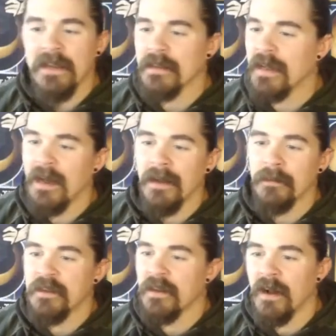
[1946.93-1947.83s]

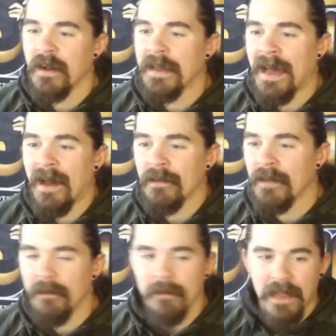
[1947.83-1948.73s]
clubs and hung out, and
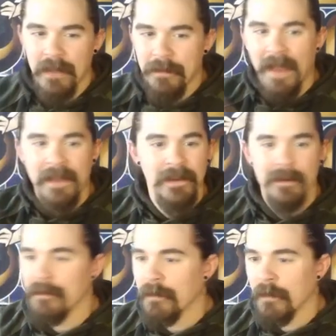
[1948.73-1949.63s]
then came back
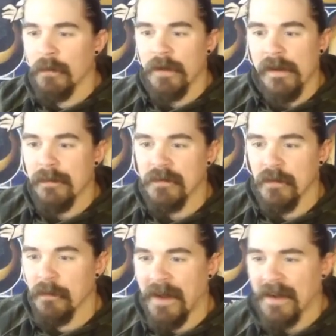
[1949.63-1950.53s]
here and recorded an episode
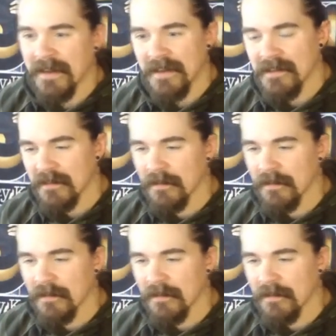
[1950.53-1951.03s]
of the podcast.